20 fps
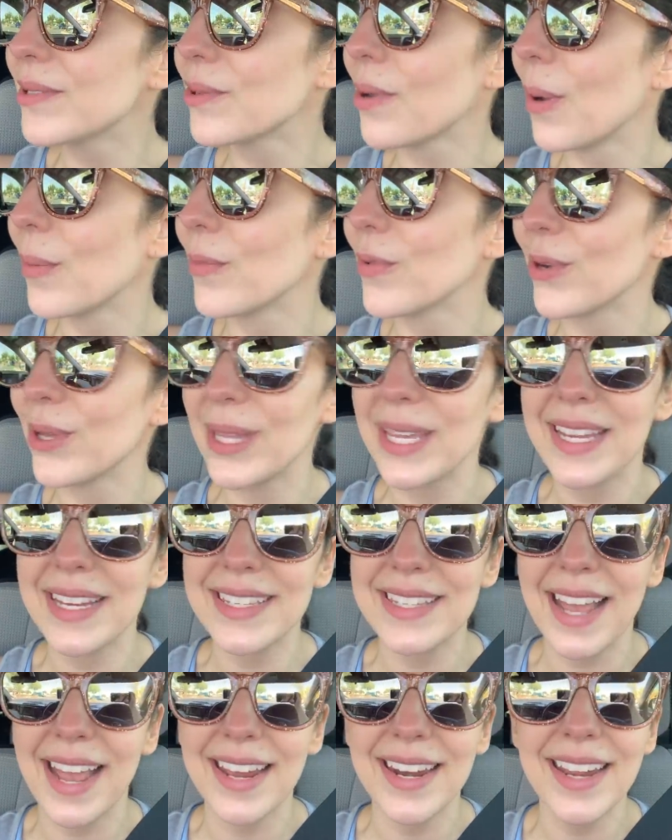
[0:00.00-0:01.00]
So I'm really
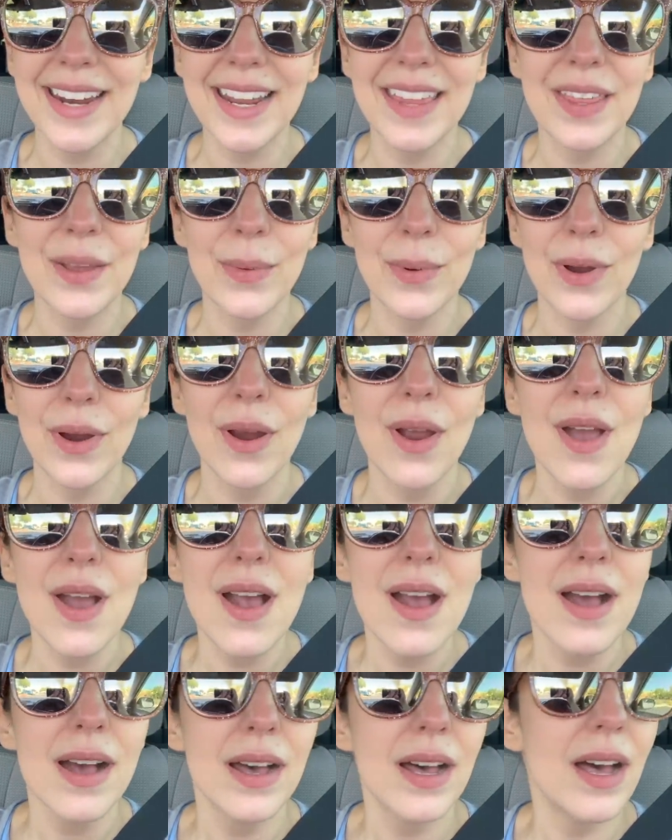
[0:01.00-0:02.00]
excited. And they were,
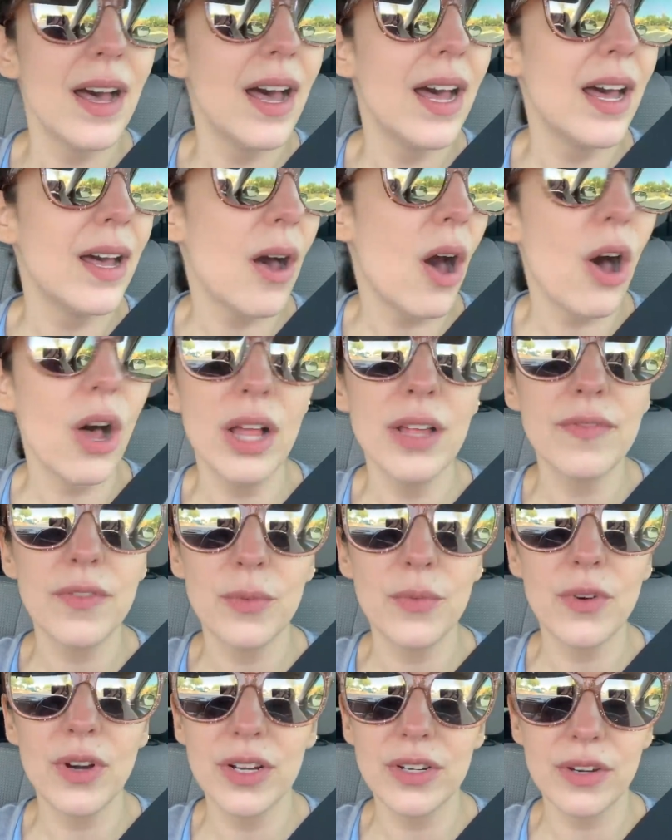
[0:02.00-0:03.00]
all of
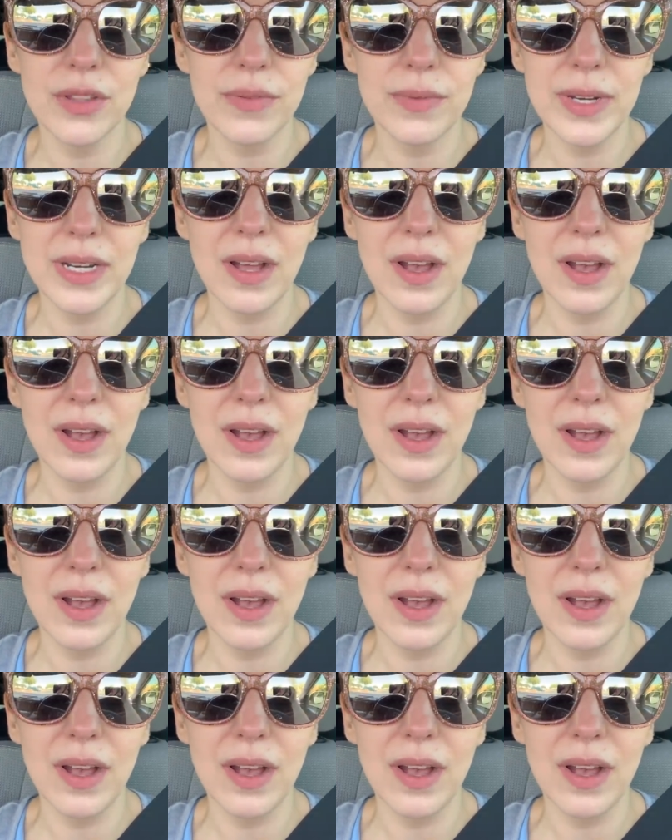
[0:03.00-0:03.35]
them were under $3,